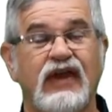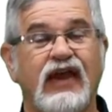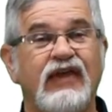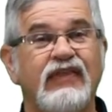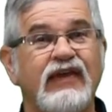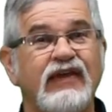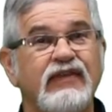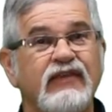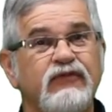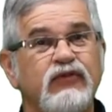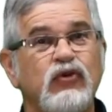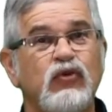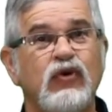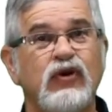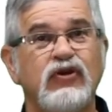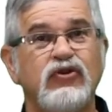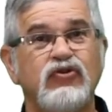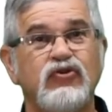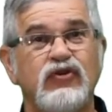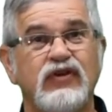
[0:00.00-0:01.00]
And that's if you
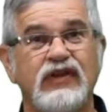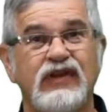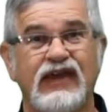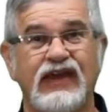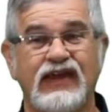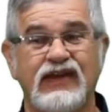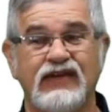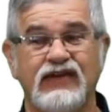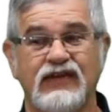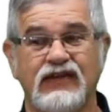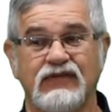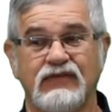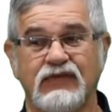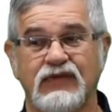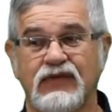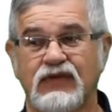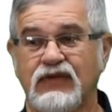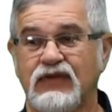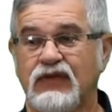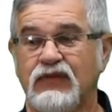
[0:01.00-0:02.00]
want to do any editing.
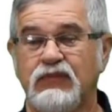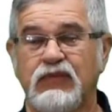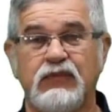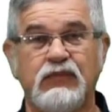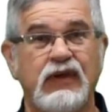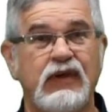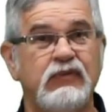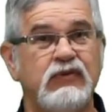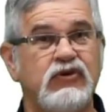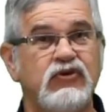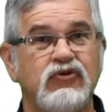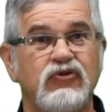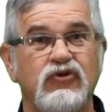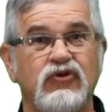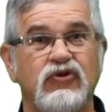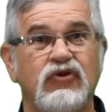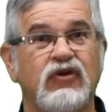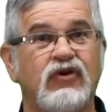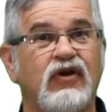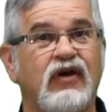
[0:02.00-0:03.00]
But maybe
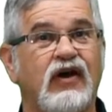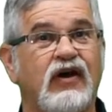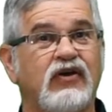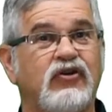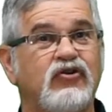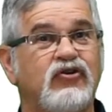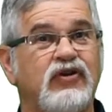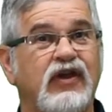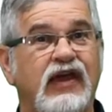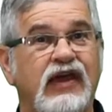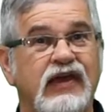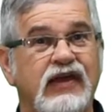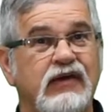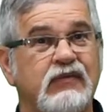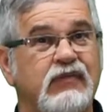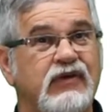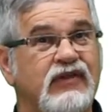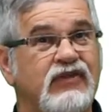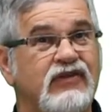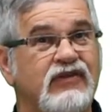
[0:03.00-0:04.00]
you're a good
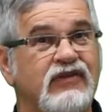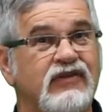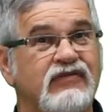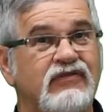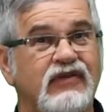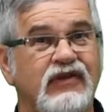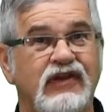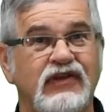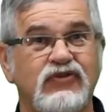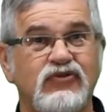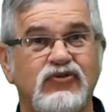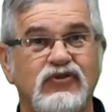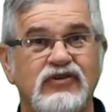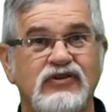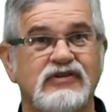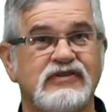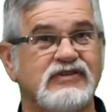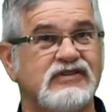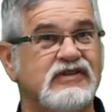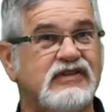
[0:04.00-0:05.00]
ham at this and you can
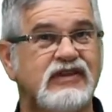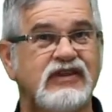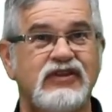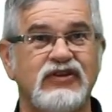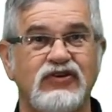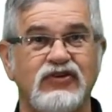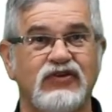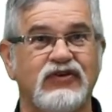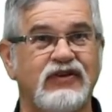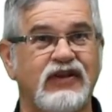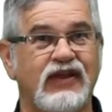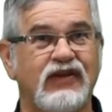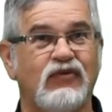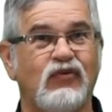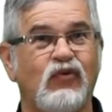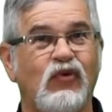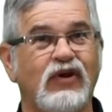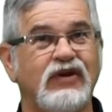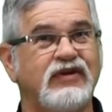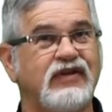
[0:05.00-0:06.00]
just sit there and take
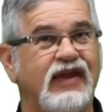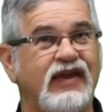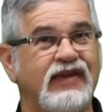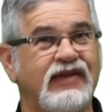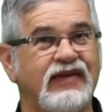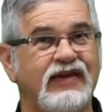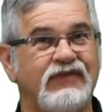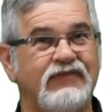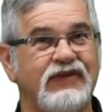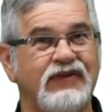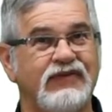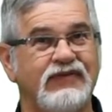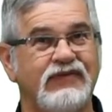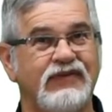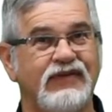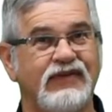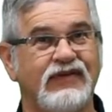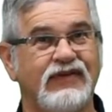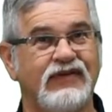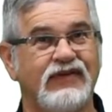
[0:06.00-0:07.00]
one take of it.
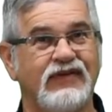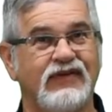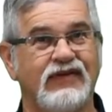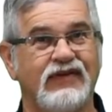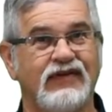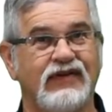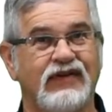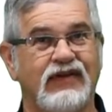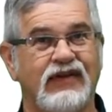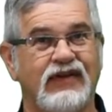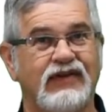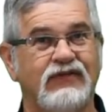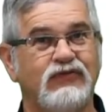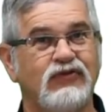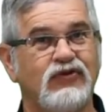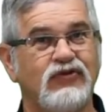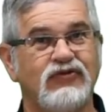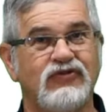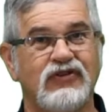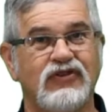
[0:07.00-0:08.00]
And if
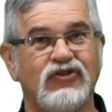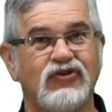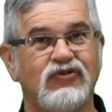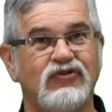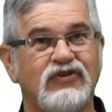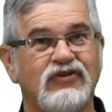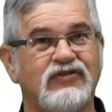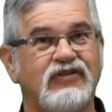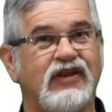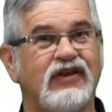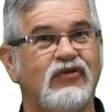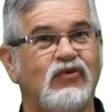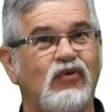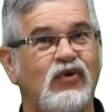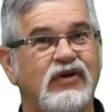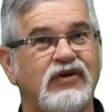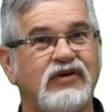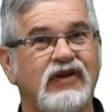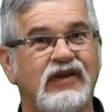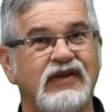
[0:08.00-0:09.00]
you can sit there and just take
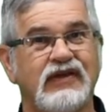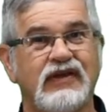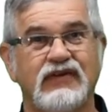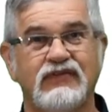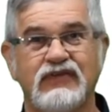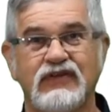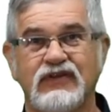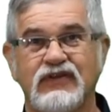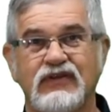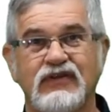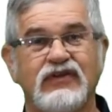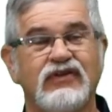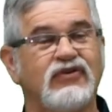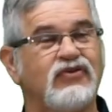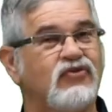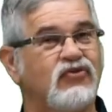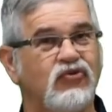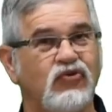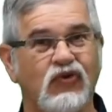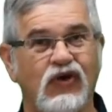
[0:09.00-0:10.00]
one take of it,
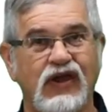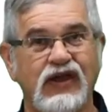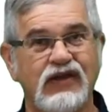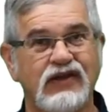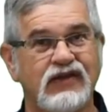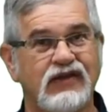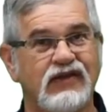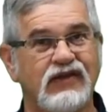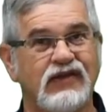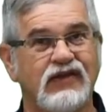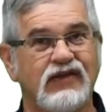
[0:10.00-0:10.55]
great.